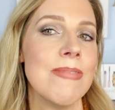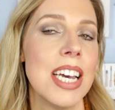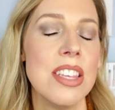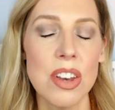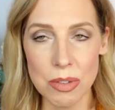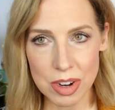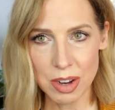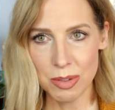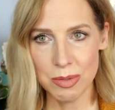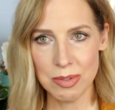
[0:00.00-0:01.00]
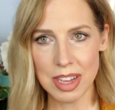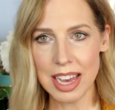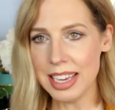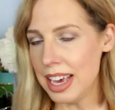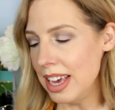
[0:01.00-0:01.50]
I don't know.
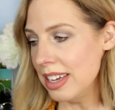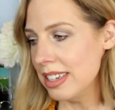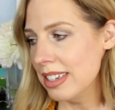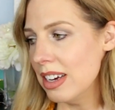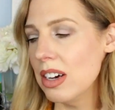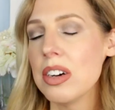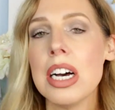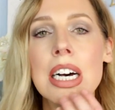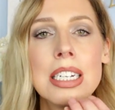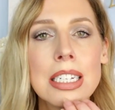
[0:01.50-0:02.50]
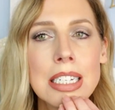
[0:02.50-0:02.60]
I can't. Oh God.